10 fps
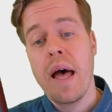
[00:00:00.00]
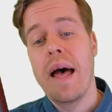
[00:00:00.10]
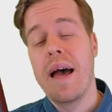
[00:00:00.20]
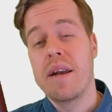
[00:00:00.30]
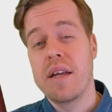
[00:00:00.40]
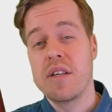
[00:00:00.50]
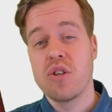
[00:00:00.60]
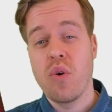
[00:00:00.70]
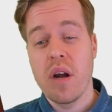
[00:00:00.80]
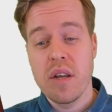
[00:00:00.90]
and
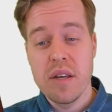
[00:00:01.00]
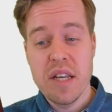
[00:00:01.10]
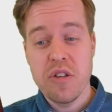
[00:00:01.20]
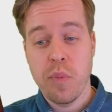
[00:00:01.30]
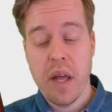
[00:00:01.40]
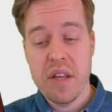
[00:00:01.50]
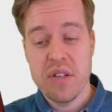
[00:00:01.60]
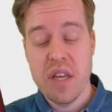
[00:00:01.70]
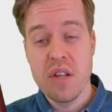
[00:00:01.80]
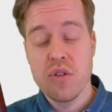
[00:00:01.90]
instruct
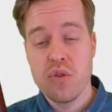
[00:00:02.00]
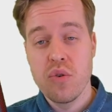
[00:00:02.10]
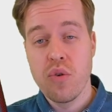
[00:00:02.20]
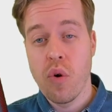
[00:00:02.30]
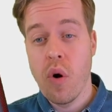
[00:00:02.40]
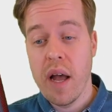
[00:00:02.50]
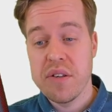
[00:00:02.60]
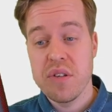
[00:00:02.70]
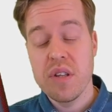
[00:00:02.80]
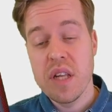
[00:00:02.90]
displace to draw
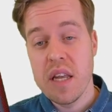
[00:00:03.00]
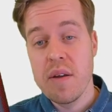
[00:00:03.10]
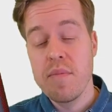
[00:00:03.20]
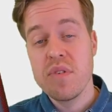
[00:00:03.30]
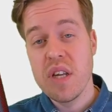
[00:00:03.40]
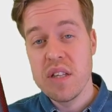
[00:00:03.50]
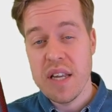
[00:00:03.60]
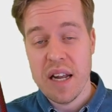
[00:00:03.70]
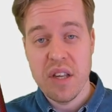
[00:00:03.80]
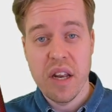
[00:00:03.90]
us the
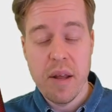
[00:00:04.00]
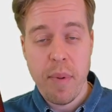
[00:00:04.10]
syntactic